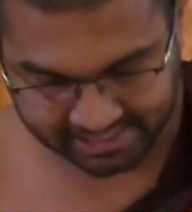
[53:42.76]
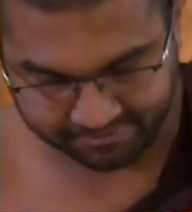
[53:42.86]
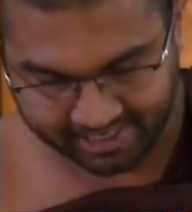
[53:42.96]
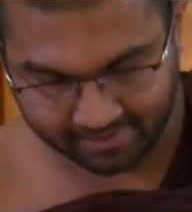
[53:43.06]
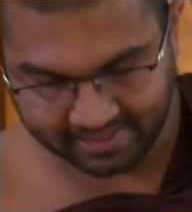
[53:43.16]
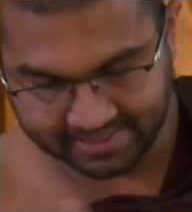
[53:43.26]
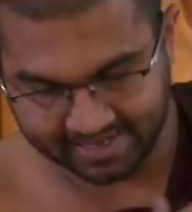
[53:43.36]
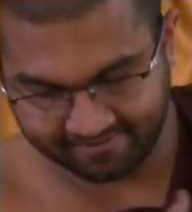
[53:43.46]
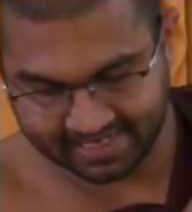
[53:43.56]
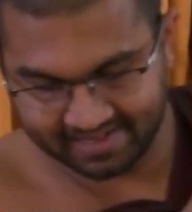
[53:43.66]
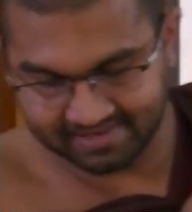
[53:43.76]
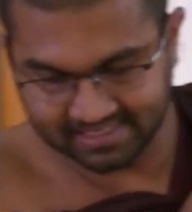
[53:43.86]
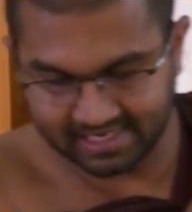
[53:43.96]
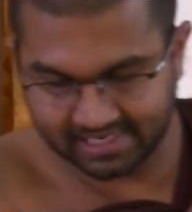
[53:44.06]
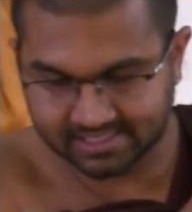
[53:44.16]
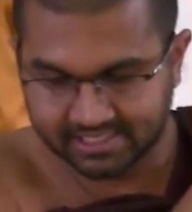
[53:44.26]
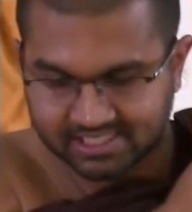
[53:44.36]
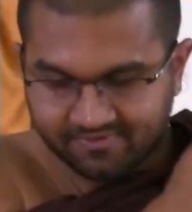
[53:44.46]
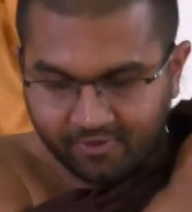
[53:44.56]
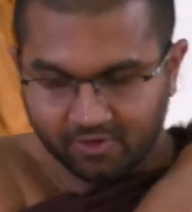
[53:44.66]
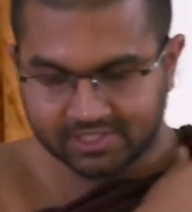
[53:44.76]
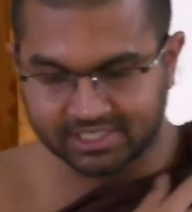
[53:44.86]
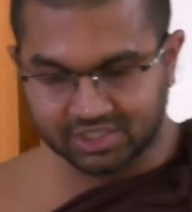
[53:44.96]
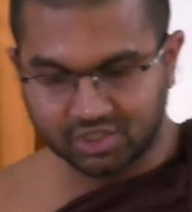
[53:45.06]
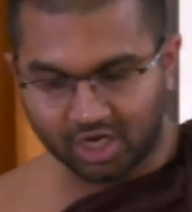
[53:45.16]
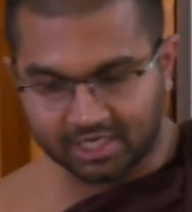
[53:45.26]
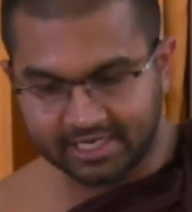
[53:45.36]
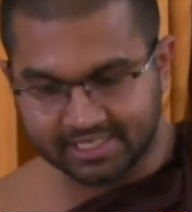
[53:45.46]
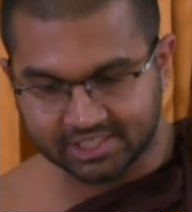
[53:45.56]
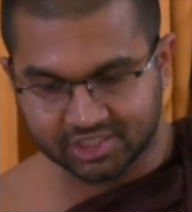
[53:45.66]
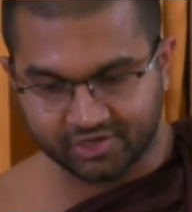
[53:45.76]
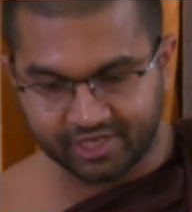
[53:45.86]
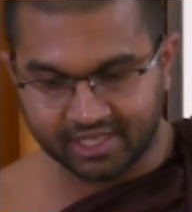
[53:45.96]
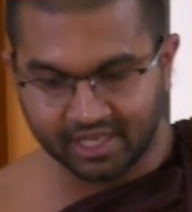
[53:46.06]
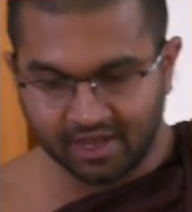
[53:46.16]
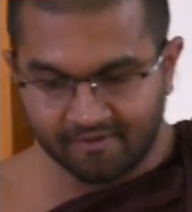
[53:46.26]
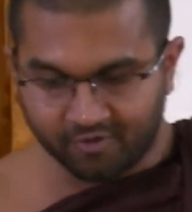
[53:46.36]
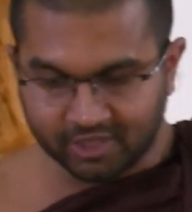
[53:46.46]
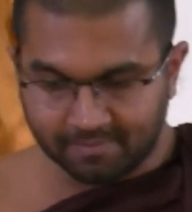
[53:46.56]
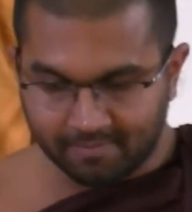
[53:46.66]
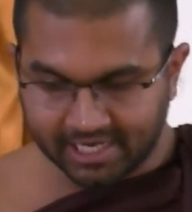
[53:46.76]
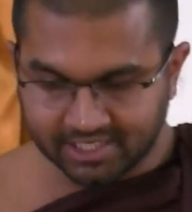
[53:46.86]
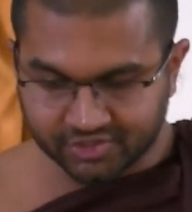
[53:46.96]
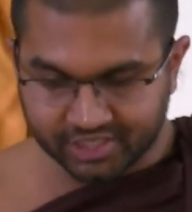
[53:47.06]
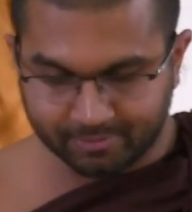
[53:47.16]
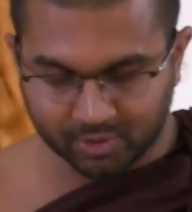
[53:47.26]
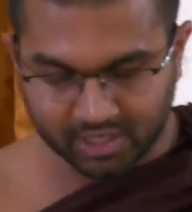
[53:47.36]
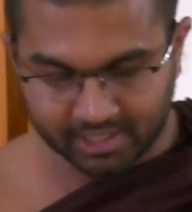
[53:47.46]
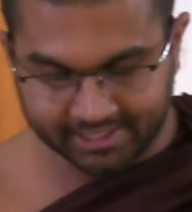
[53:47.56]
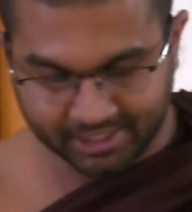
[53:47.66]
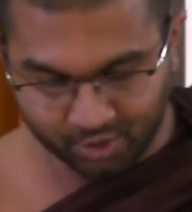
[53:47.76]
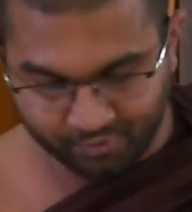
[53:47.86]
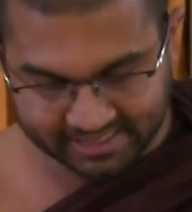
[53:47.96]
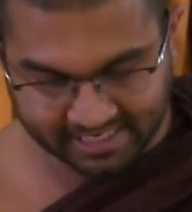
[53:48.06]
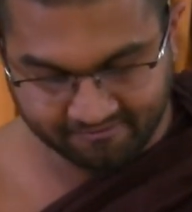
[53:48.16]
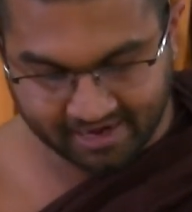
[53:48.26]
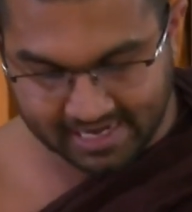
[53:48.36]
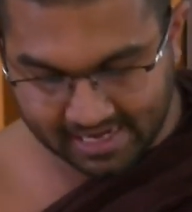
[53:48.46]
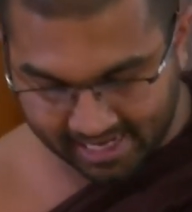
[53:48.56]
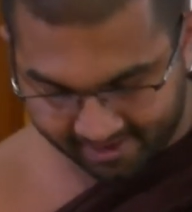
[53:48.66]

fundament. Nevertheless, this force is not necessary for the mind stream to continue within one life.